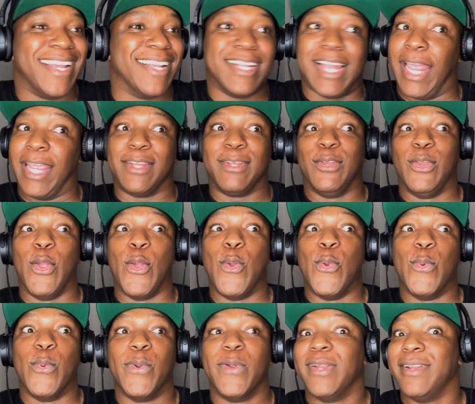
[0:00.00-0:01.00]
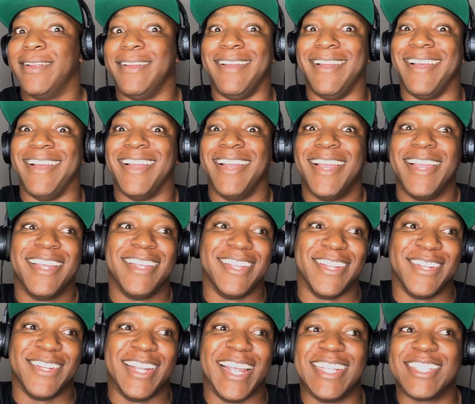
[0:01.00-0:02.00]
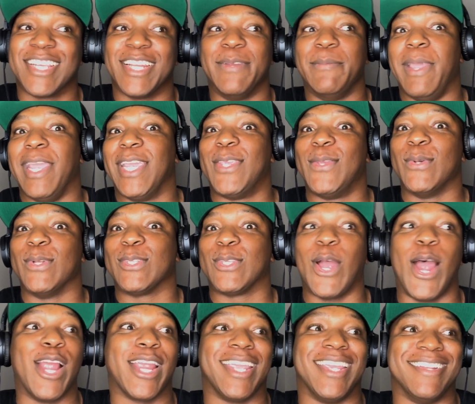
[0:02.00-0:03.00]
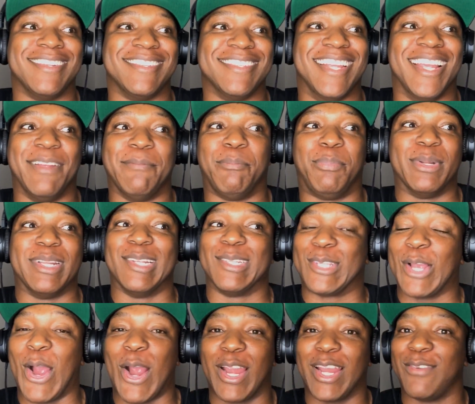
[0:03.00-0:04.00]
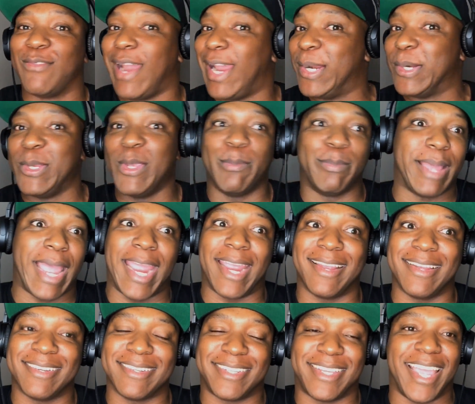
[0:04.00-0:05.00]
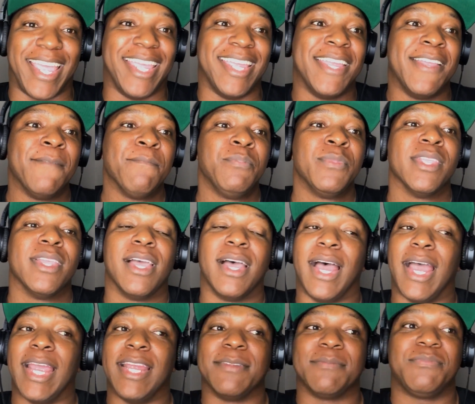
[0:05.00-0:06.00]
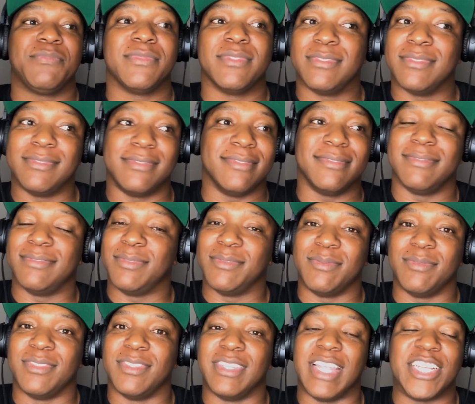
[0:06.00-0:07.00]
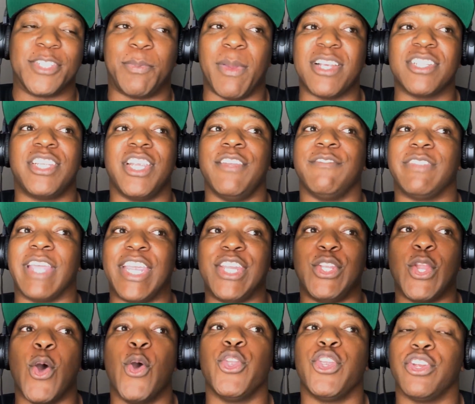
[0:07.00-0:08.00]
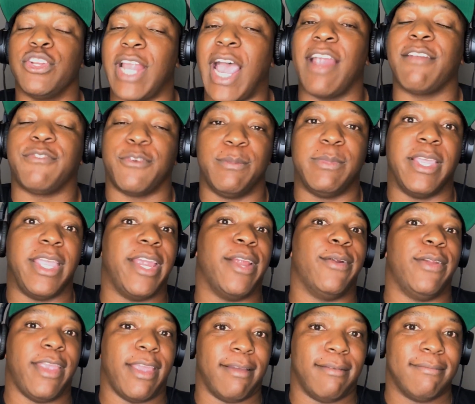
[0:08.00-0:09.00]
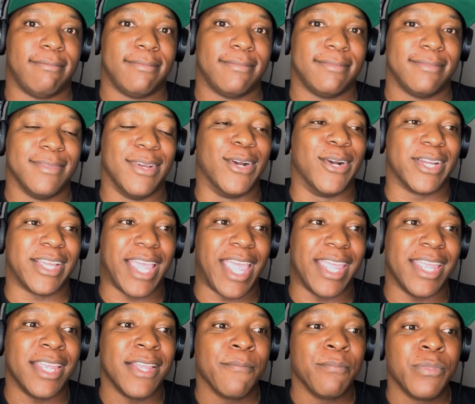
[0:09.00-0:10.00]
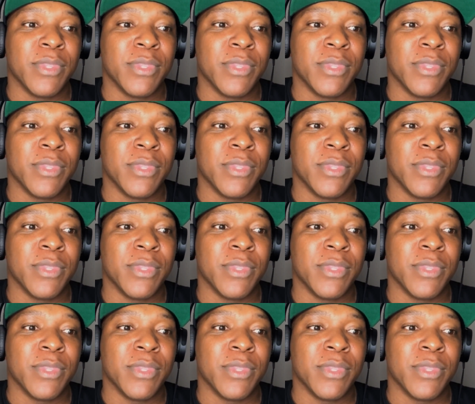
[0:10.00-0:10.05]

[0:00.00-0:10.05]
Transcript: Like, no. That's going to make you a target. Put a target right on your back, okay? All right? Especially if they know you're not from the area, okay?